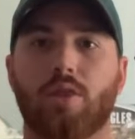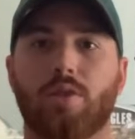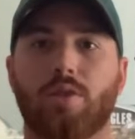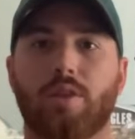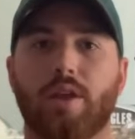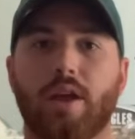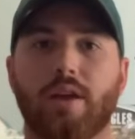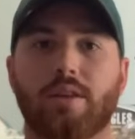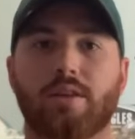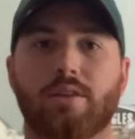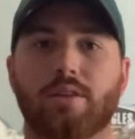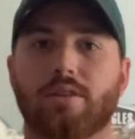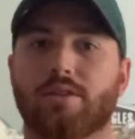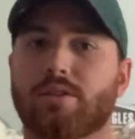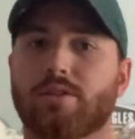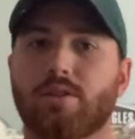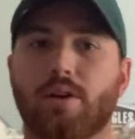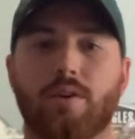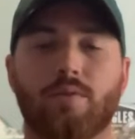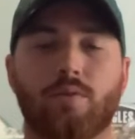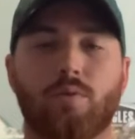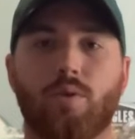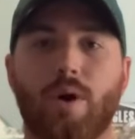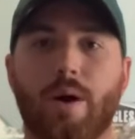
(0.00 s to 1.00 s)
They still
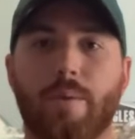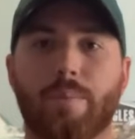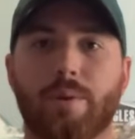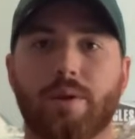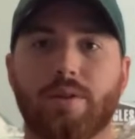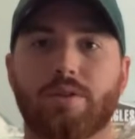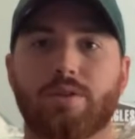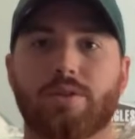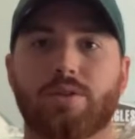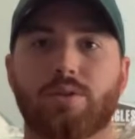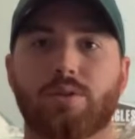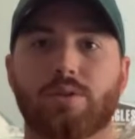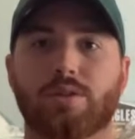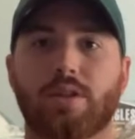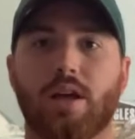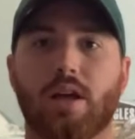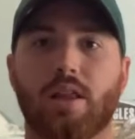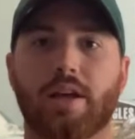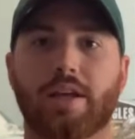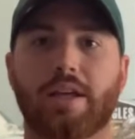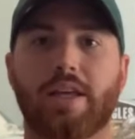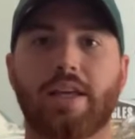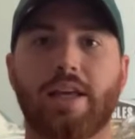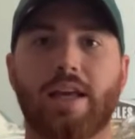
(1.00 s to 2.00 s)
have weapons, so it's
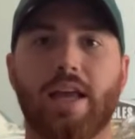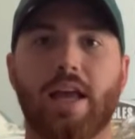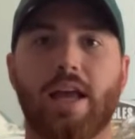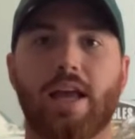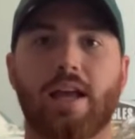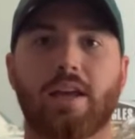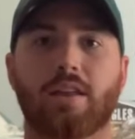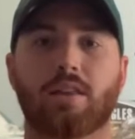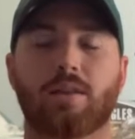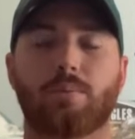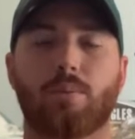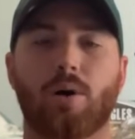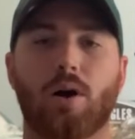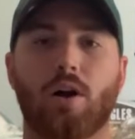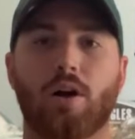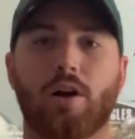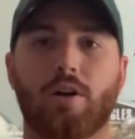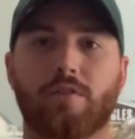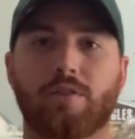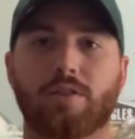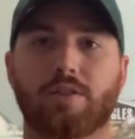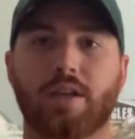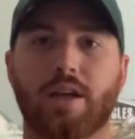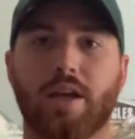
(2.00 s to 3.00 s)
not like he can't get the ball
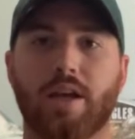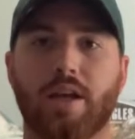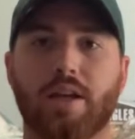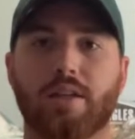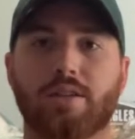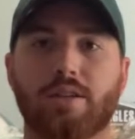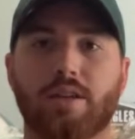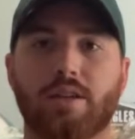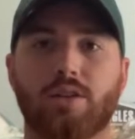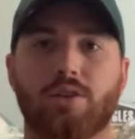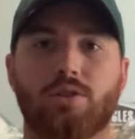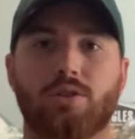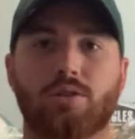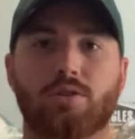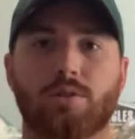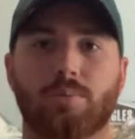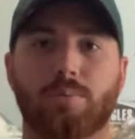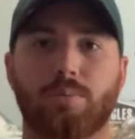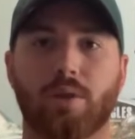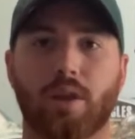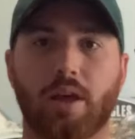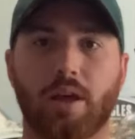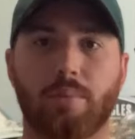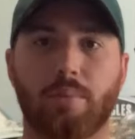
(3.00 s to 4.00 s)
out of his hands into
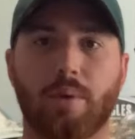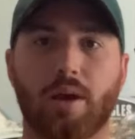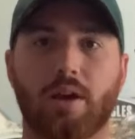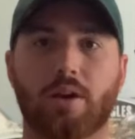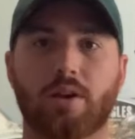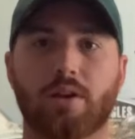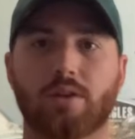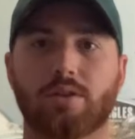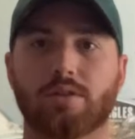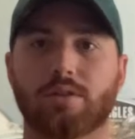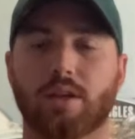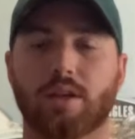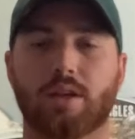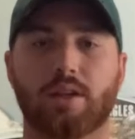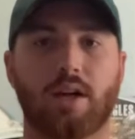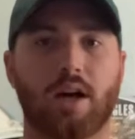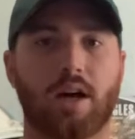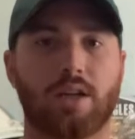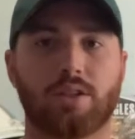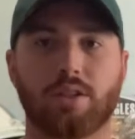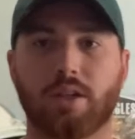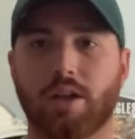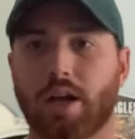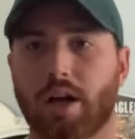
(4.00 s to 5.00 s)
some playmakers like
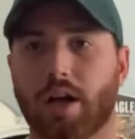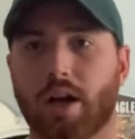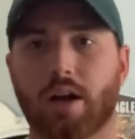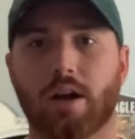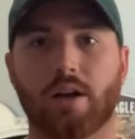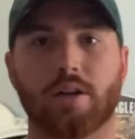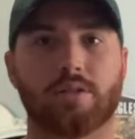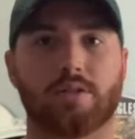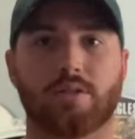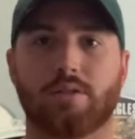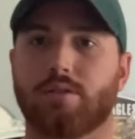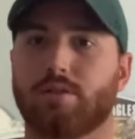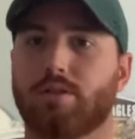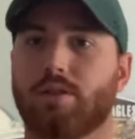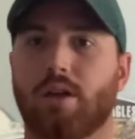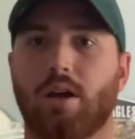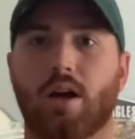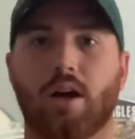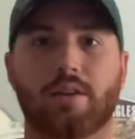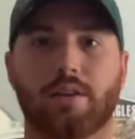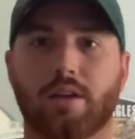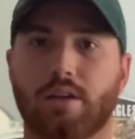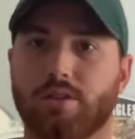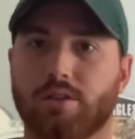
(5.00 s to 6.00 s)
Najee Harris and
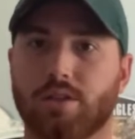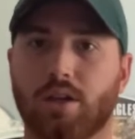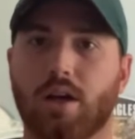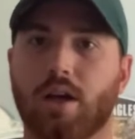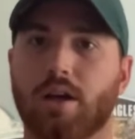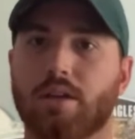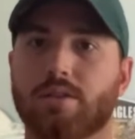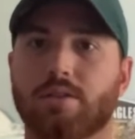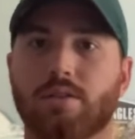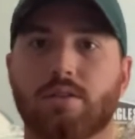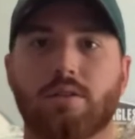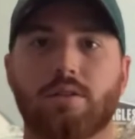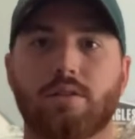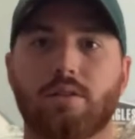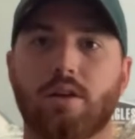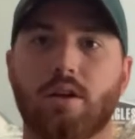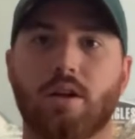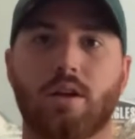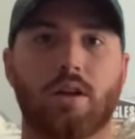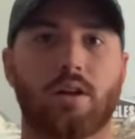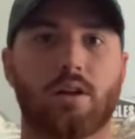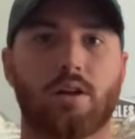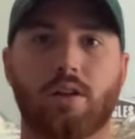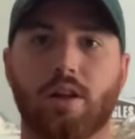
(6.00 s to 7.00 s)
Deontay Johnson,
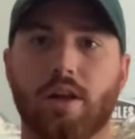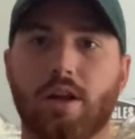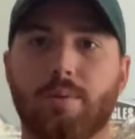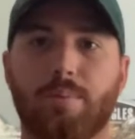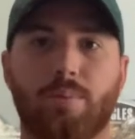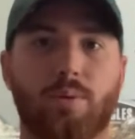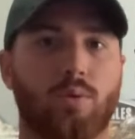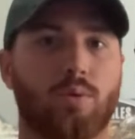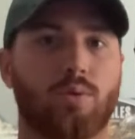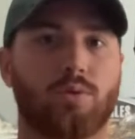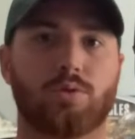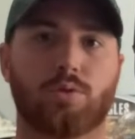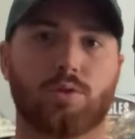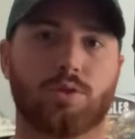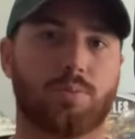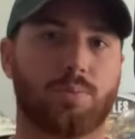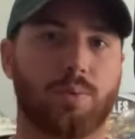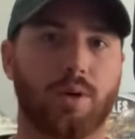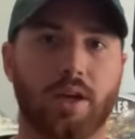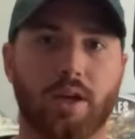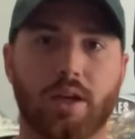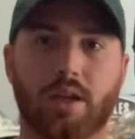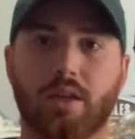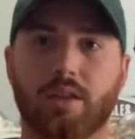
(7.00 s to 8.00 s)
Claypool, George
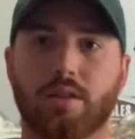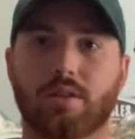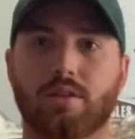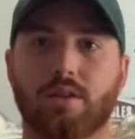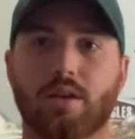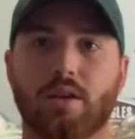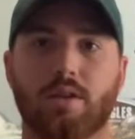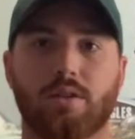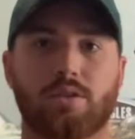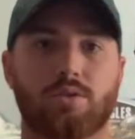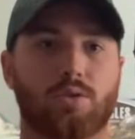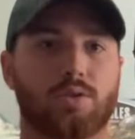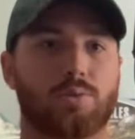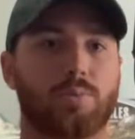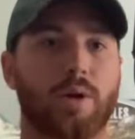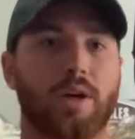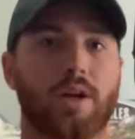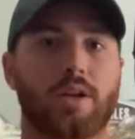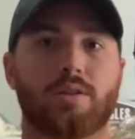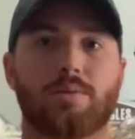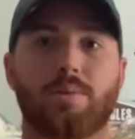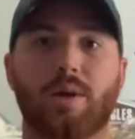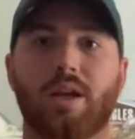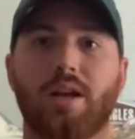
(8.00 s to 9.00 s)
Pickens. George
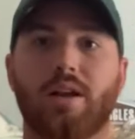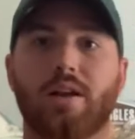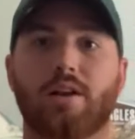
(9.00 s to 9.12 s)
Pickens made an